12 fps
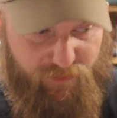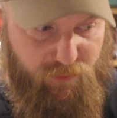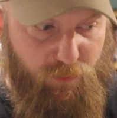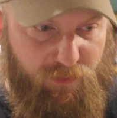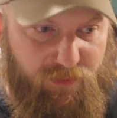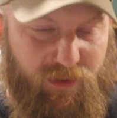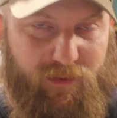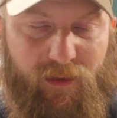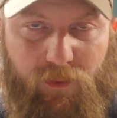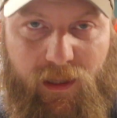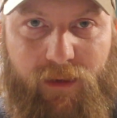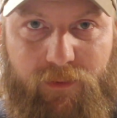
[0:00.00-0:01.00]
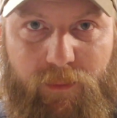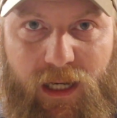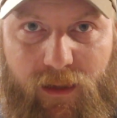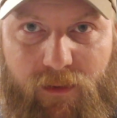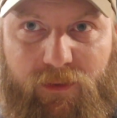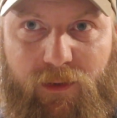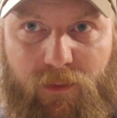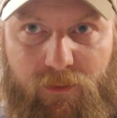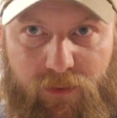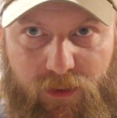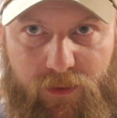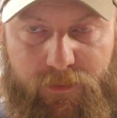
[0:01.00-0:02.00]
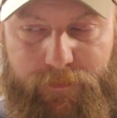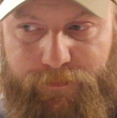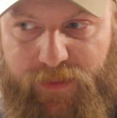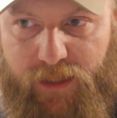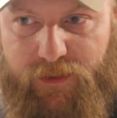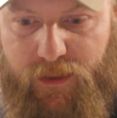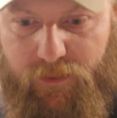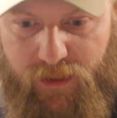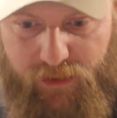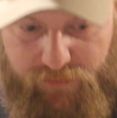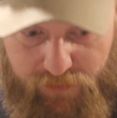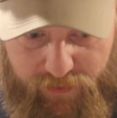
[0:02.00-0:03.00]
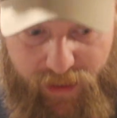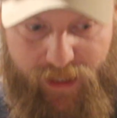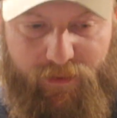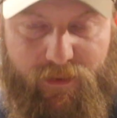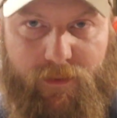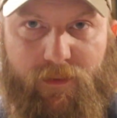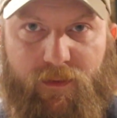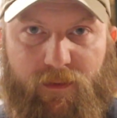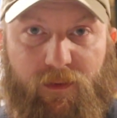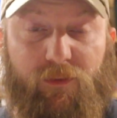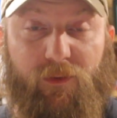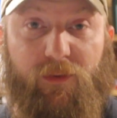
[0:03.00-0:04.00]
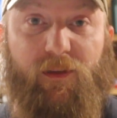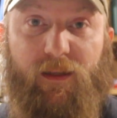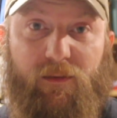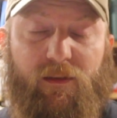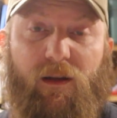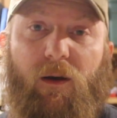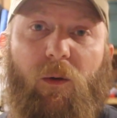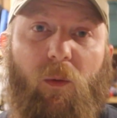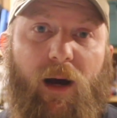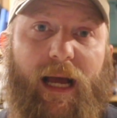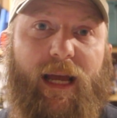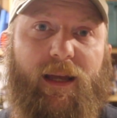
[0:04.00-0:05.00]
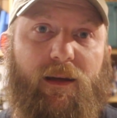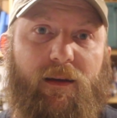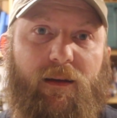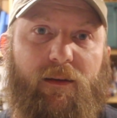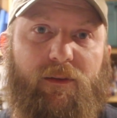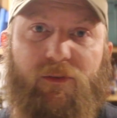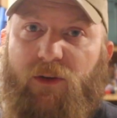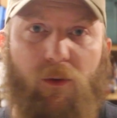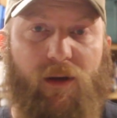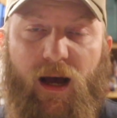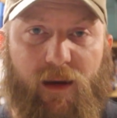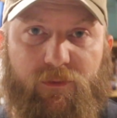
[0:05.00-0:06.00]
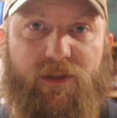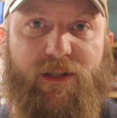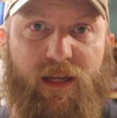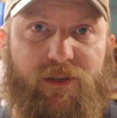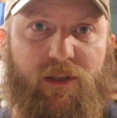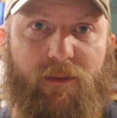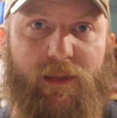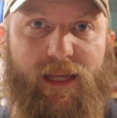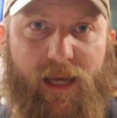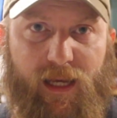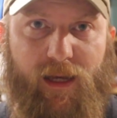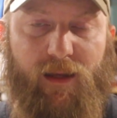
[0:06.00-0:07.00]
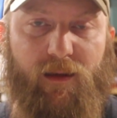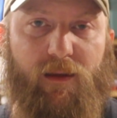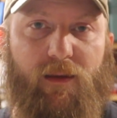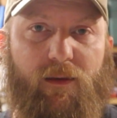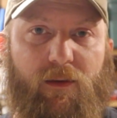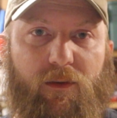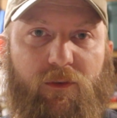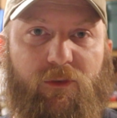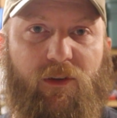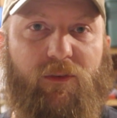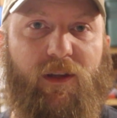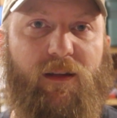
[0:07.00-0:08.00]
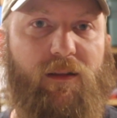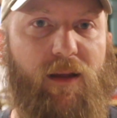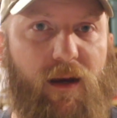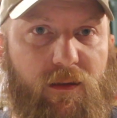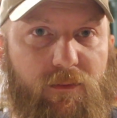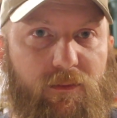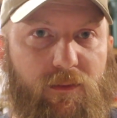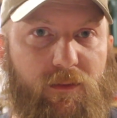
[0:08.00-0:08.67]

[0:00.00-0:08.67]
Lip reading: the school said they will have a policy review. There's no need for that. This just needs to go away. There's no conversation to be had. She said no.